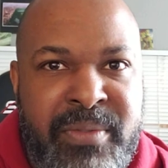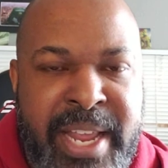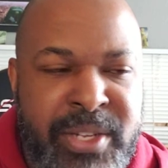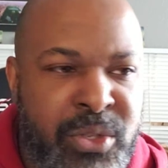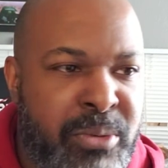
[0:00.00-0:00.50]

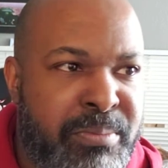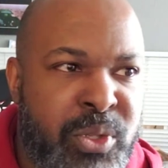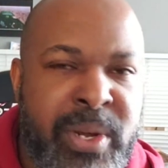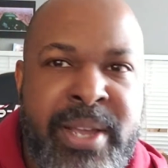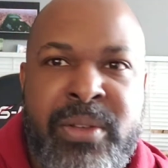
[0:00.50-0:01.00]
nature
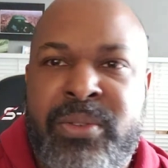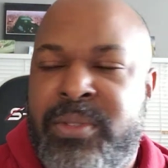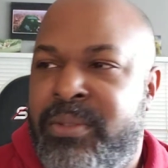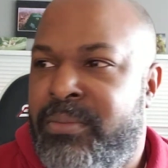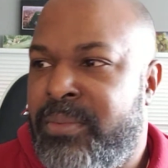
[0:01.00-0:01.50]

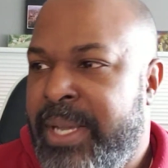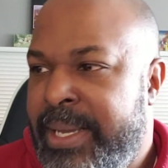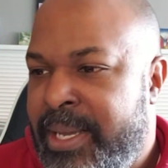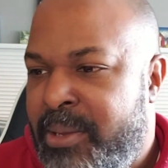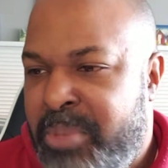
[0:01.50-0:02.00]
trails and
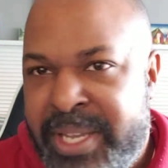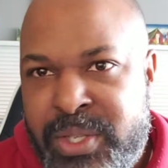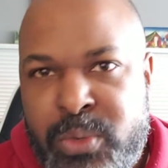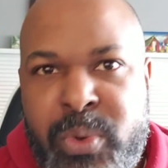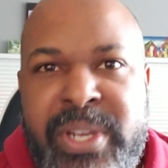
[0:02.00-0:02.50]

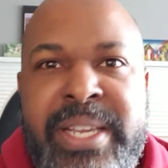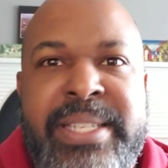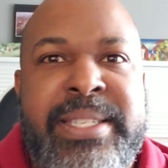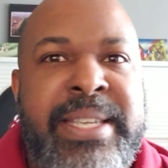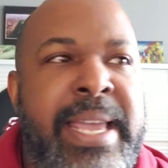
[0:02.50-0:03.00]
places where you
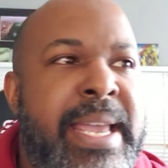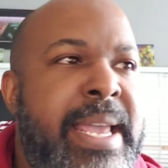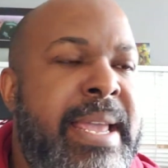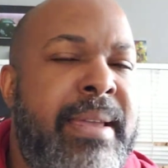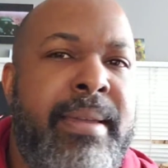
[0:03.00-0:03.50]
can
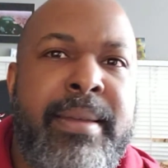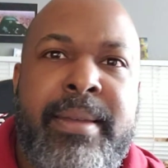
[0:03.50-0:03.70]
ski,